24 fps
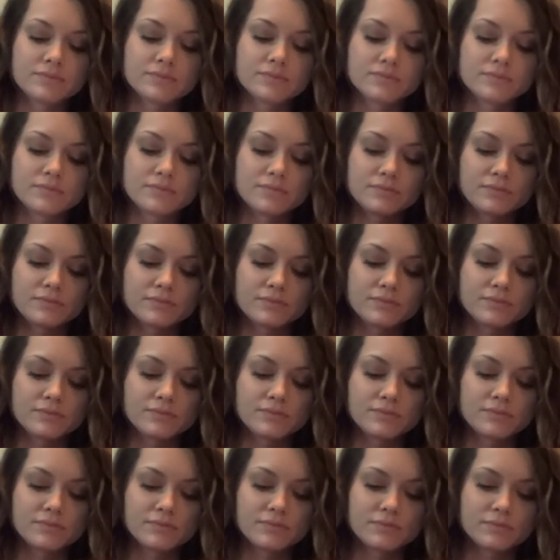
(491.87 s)

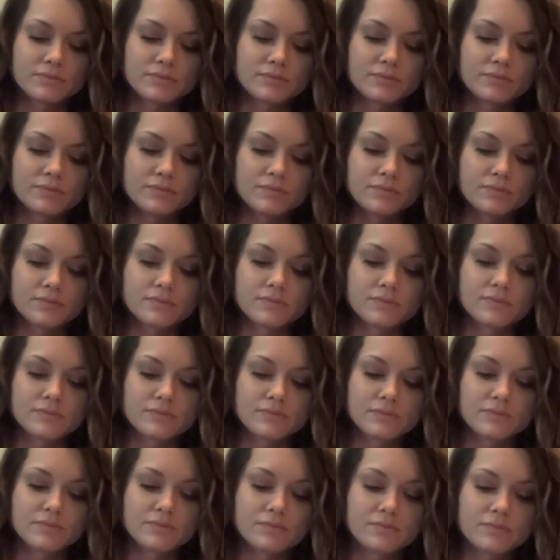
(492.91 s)

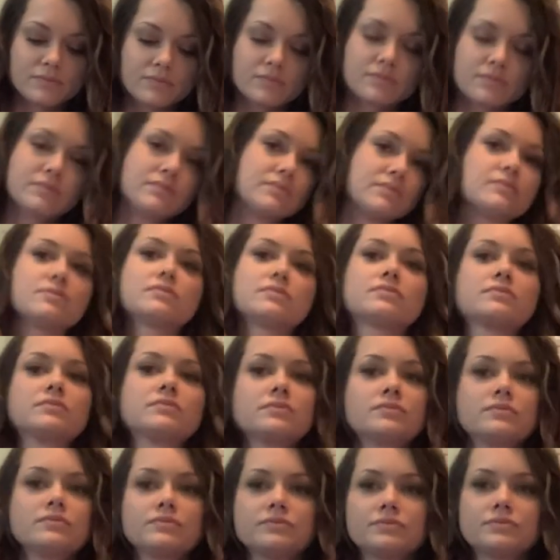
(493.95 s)

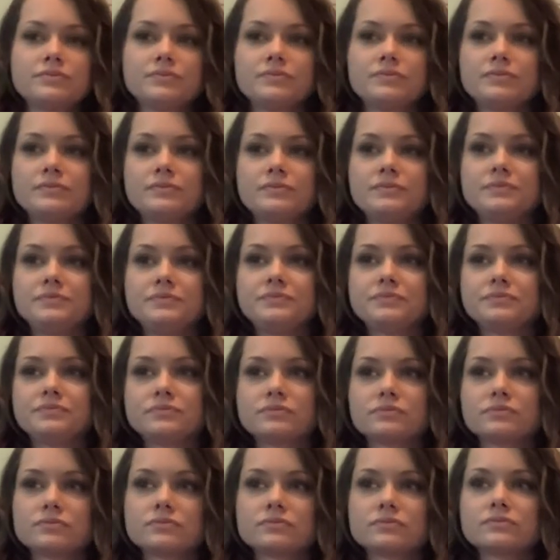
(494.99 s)

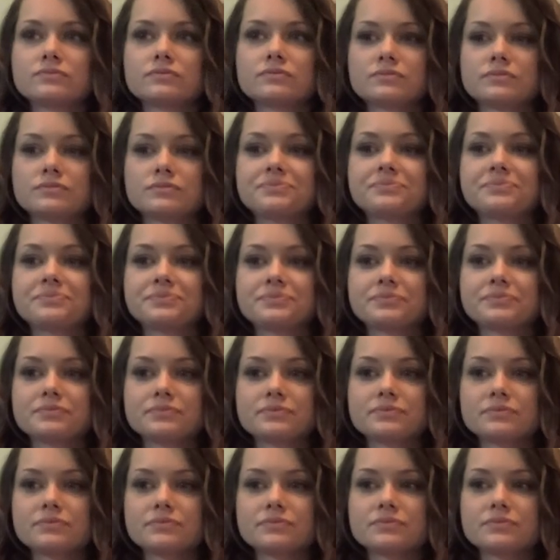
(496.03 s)

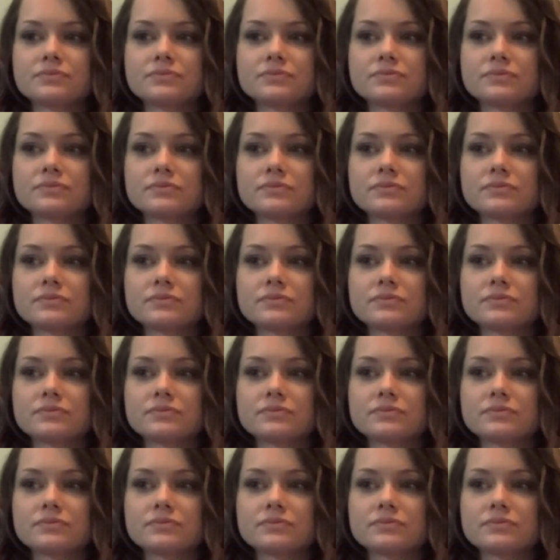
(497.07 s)
(not speaking)